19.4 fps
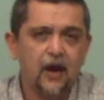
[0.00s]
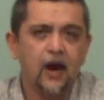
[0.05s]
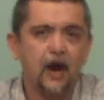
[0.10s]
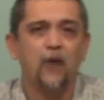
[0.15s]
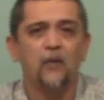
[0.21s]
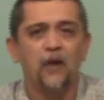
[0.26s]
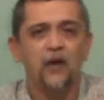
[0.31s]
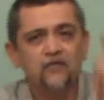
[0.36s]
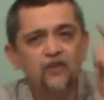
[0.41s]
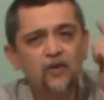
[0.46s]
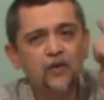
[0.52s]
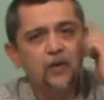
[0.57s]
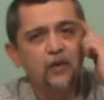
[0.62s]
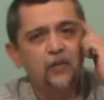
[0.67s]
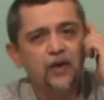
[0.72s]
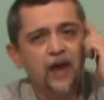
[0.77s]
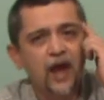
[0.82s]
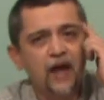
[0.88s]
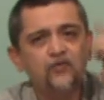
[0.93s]
However, we
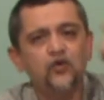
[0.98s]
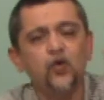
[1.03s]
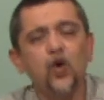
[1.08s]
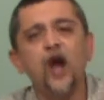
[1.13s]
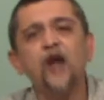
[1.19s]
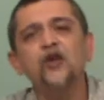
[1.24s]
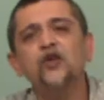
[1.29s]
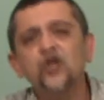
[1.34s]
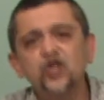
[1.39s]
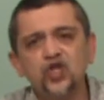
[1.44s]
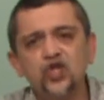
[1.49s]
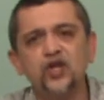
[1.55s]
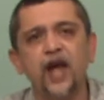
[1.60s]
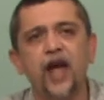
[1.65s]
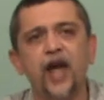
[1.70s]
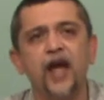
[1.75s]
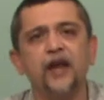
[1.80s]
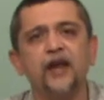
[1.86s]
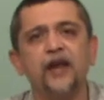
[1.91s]
would have to
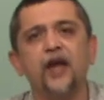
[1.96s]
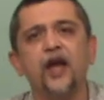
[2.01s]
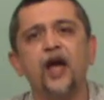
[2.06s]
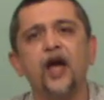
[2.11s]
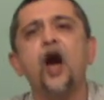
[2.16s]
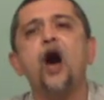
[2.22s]
understand